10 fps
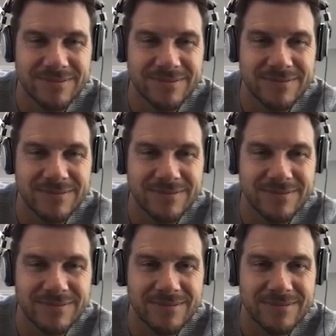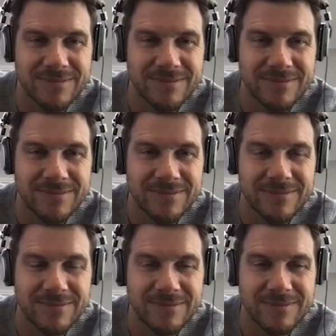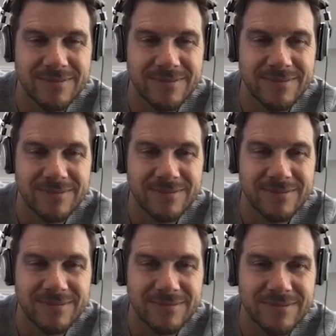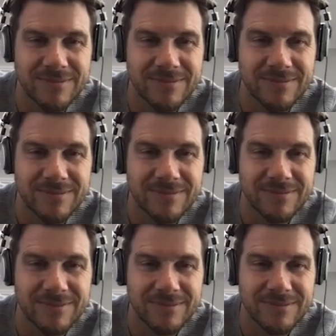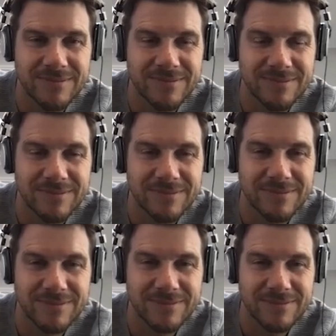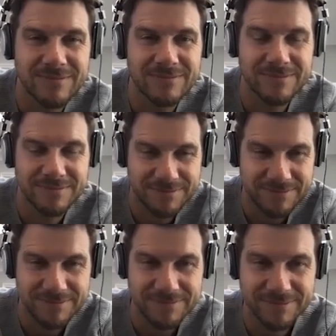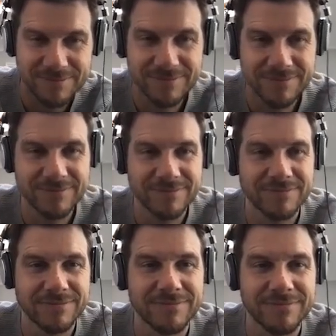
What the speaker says: (silent)